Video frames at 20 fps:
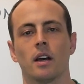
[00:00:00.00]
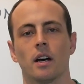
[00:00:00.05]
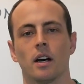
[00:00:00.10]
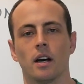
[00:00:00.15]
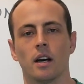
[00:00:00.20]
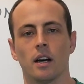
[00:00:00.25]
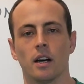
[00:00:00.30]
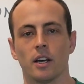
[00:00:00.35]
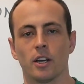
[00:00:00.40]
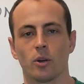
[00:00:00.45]

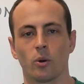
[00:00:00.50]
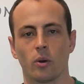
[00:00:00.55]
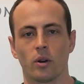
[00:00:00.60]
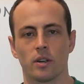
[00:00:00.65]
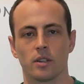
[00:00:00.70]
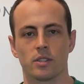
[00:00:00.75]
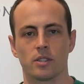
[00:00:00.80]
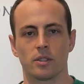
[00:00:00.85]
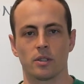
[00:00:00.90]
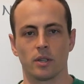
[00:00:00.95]
In
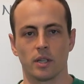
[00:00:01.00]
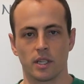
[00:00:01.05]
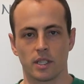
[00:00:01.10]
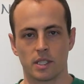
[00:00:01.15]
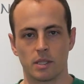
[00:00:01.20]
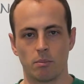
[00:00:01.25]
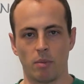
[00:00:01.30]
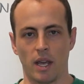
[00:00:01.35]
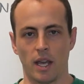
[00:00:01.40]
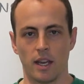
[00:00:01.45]
order to
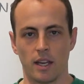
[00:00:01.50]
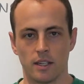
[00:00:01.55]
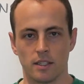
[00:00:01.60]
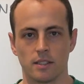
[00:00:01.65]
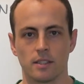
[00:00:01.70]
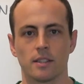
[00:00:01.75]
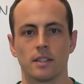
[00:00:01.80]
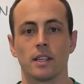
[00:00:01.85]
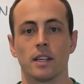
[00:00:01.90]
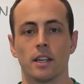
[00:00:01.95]

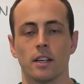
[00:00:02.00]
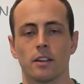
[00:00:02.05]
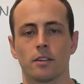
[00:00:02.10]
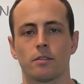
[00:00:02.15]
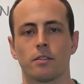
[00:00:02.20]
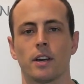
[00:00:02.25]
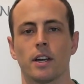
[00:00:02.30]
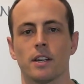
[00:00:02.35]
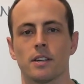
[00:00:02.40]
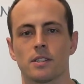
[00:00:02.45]
expand the
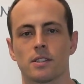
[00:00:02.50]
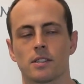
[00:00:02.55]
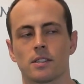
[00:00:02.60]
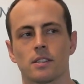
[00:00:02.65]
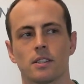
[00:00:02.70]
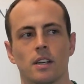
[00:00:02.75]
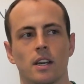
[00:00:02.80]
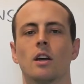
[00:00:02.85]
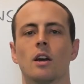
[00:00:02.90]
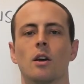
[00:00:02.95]
interface,
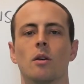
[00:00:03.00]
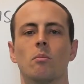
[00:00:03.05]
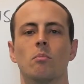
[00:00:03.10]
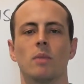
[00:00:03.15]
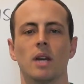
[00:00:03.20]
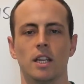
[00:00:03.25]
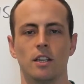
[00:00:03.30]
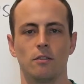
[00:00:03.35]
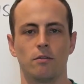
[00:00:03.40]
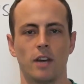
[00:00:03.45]

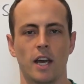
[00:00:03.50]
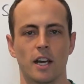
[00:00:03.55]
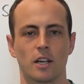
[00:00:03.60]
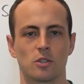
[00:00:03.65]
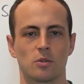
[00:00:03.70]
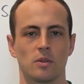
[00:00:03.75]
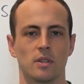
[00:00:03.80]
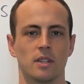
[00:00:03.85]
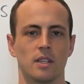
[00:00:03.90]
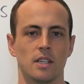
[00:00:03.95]

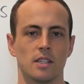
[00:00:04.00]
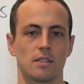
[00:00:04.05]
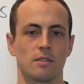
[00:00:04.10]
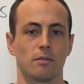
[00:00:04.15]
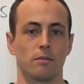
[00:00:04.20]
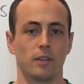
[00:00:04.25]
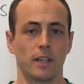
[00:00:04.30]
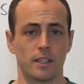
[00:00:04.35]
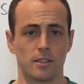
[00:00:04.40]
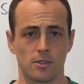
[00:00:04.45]
manufacturing these
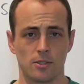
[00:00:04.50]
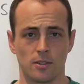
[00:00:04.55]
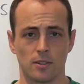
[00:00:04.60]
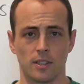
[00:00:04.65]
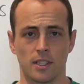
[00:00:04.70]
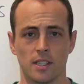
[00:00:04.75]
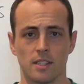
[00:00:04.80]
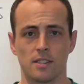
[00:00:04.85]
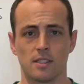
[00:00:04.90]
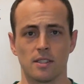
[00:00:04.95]
flex
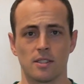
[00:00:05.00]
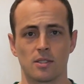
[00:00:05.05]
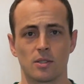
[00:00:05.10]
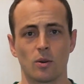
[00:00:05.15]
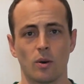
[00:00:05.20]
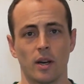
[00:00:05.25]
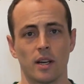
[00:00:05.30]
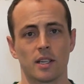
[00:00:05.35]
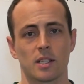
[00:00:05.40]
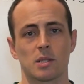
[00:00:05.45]
circuits is
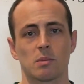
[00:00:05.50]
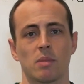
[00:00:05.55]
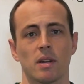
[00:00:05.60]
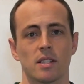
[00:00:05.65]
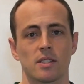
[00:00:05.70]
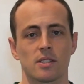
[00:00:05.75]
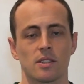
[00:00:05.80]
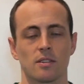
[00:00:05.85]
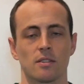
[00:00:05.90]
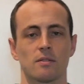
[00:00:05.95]
quite
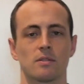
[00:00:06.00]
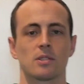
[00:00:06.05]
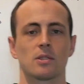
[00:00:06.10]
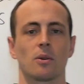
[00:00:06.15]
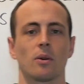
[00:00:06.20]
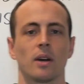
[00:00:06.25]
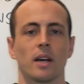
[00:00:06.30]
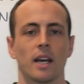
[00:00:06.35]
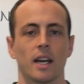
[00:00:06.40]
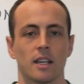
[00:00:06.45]
expensive,
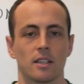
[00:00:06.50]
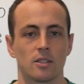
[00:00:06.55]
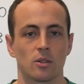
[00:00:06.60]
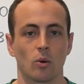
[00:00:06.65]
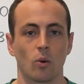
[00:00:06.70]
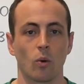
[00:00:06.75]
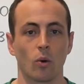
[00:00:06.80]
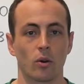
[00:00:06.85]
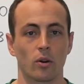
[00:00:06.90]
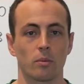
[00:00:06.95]
so I had to
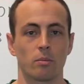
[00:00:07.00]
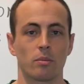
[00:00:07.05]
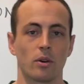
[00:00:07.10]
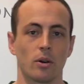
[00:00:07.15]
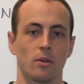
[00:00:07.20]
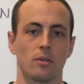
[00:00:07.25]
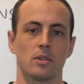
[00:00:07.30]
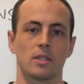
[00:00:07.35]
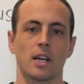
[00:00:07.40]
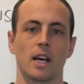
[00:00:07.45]
order
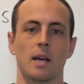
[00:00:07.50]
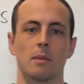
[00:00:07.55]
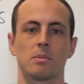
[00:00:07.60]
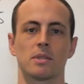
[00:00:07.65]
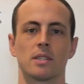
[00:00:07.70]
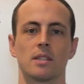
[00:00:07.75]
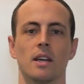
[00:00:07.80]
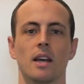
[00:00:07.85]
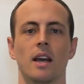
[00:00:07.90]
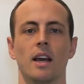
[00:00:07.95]

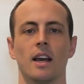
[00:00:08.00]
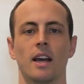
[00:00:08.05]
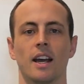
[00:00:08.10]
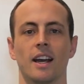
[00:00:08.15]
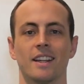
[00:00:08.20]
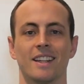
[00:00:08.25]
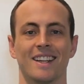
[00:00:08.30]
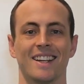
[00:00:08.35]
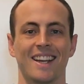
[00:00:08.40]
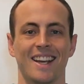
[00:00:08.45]
prototypes
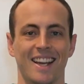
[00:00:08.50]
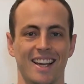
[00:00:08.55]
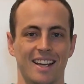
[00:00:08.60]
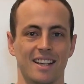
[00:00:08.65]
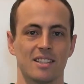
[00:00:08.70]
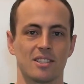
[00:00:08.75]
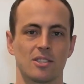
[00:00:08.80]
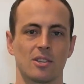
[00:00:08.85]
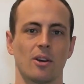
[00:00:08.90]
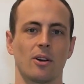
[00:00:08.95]
and then
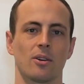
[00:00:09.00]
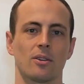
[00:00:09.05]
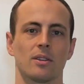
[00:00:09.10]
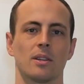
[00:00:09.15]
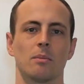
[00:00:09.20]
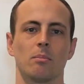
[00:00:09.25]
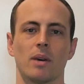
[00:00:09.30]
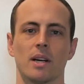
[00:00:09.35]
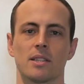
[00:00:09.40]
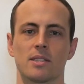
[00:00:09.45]
hand solder
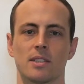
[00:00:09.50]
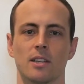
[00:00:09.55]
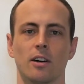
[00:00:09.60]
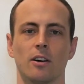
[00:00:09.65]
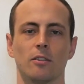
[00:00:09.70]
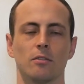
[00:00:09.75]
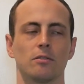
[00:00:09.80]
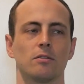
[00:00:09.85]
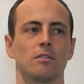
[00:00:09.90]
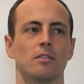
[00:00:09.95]
them
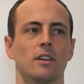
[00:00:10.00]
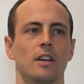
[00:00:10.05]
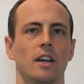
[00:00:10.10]
myself.